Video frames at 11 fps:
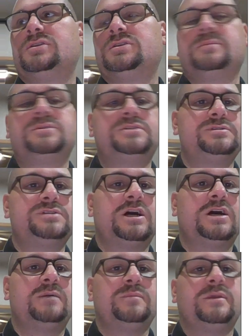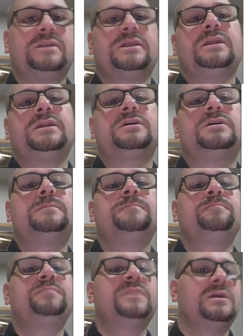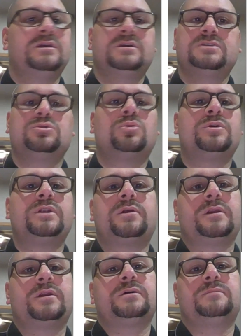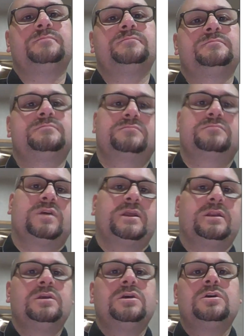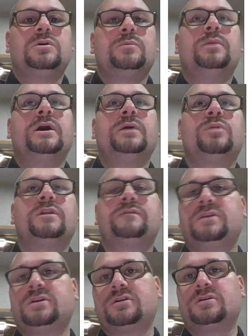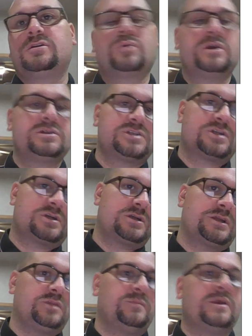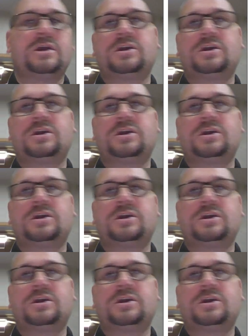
a W-2 job, you make that income, ordinary income, right? But what if you're a realtor and you make a